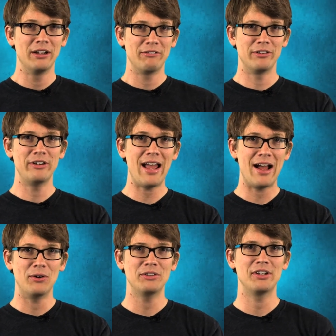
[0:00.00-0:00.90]
for
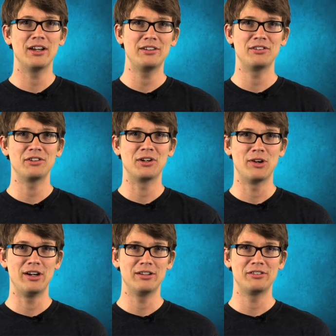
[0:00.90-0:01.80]
now, scientists aren't
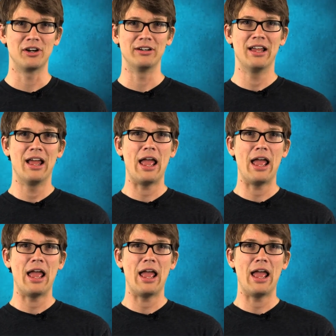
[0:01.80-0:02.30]
ready to start